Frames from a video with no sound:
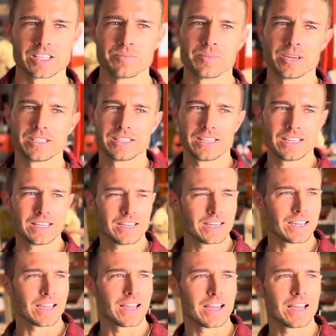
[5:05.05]
a busy
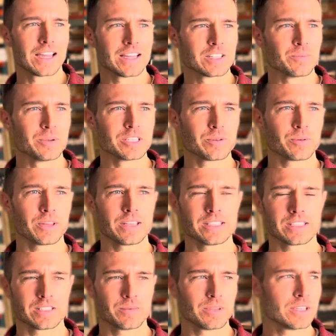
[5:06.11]

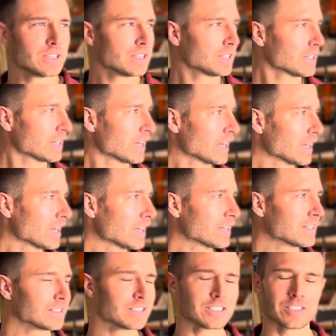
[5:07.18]
place to be
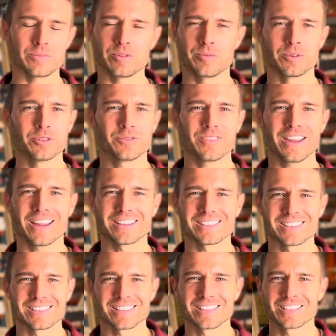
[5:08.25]
building vans.
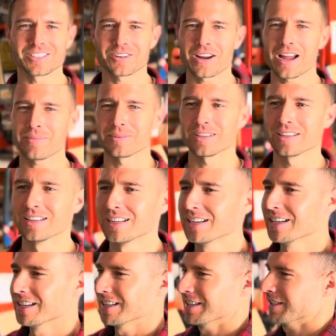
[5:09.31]
Things are
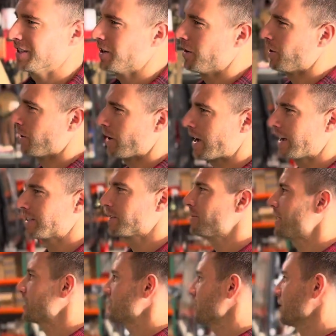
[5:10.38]
happening. So as I
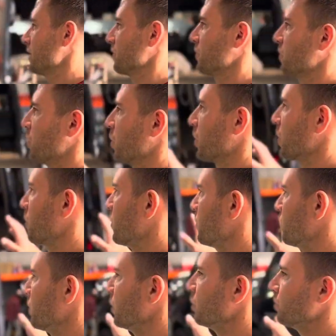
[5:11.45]
mentioned, the 4
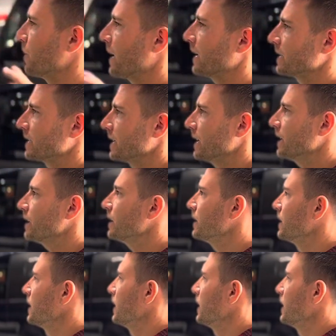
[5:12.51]
build bays here.